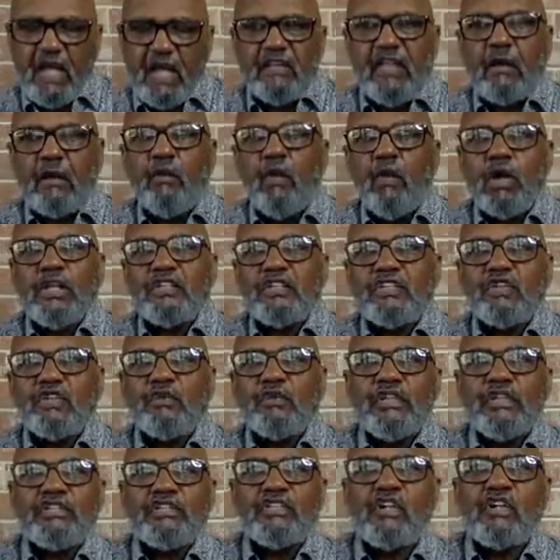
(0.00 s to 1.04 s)
They wanted to
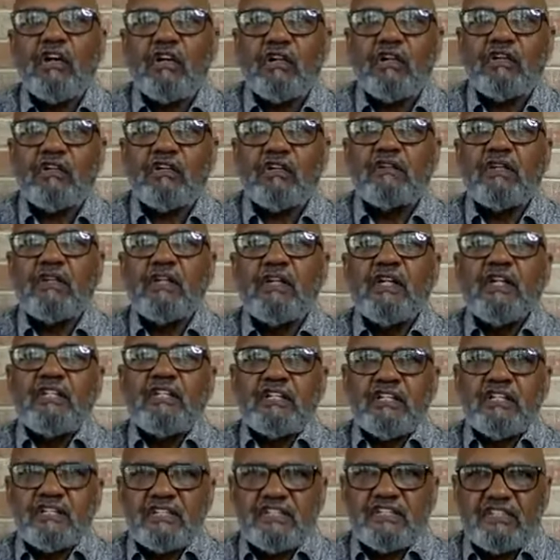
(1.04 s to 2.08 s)
return
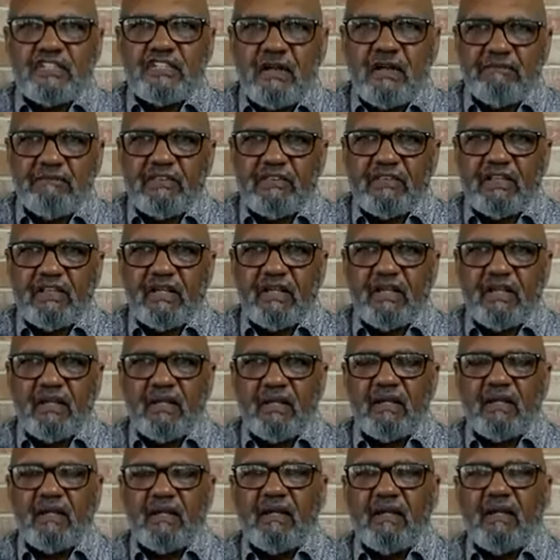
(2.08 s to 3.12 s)
to
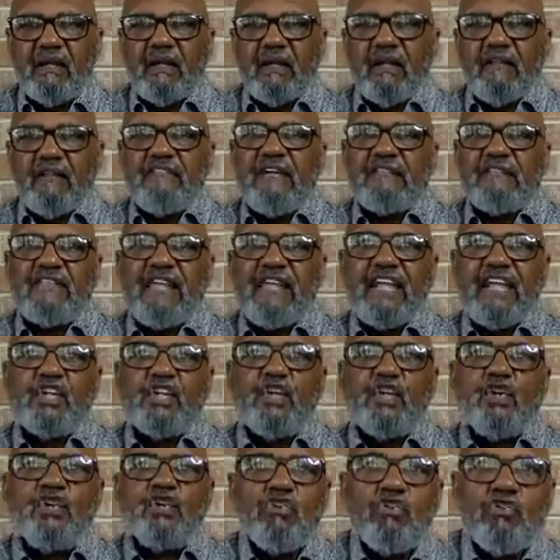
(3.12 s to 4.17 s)
something that they
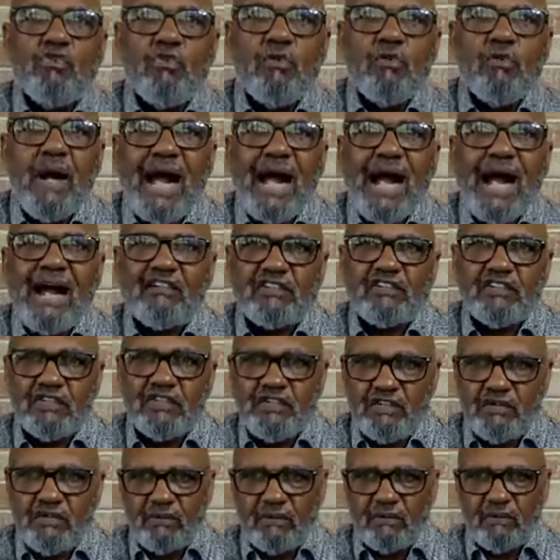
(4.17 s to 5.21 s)
knew how to
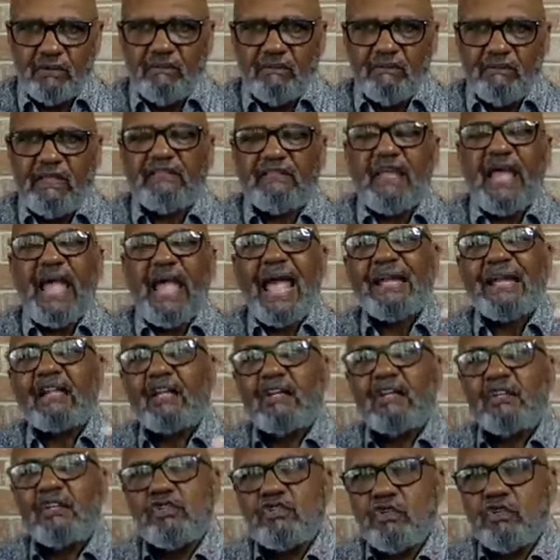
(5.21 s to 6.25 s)
do, that they had
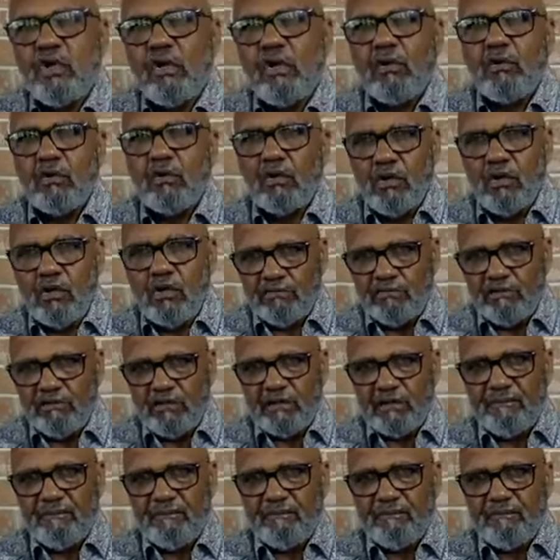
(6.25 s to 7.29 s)
control over.
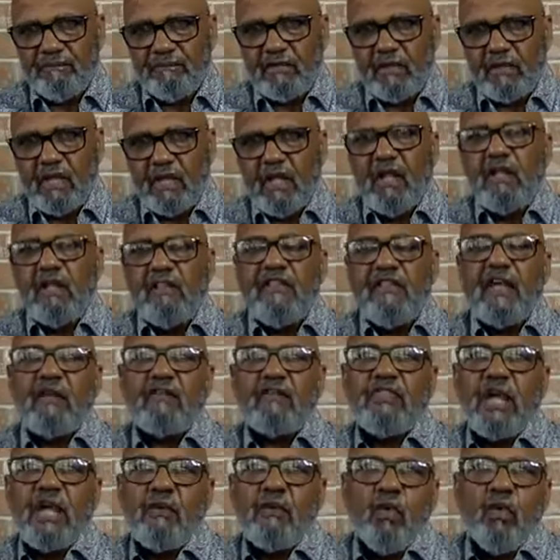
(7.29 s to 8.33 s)
They,
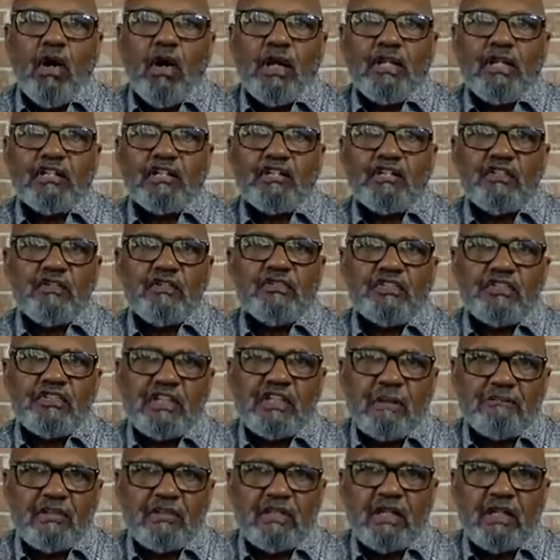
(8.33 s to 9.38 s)
they wanted to do
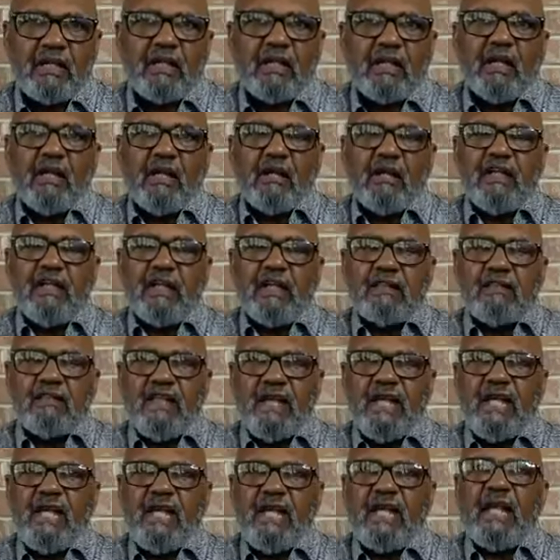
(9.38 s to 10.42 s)
something that
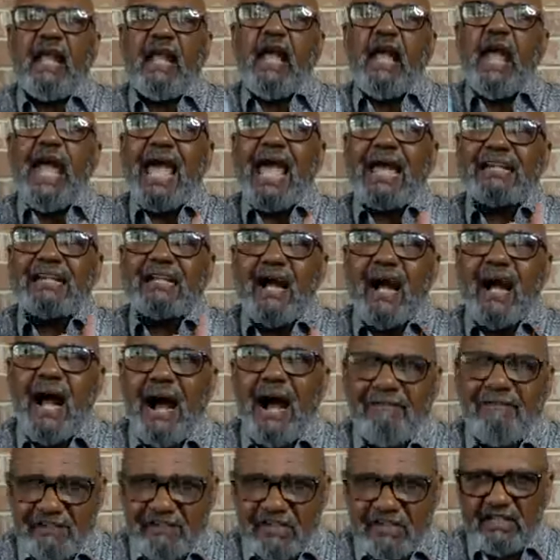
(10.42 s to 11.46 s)
they had
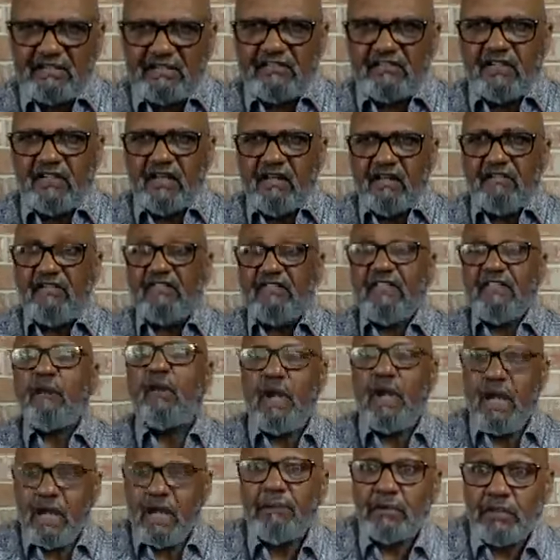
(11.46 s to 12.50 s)
confidence that they
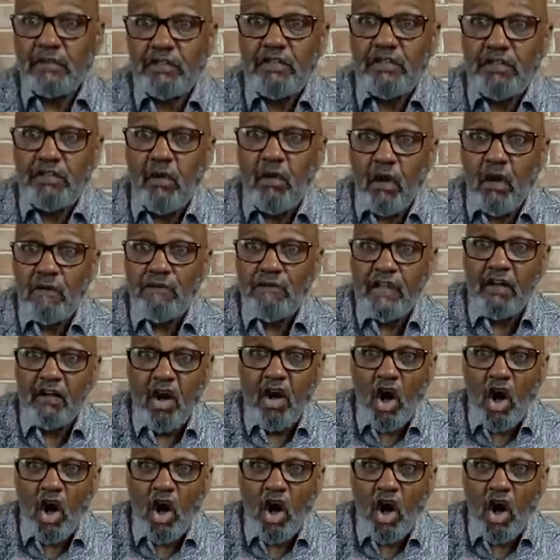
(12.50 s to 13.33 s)
were able to do on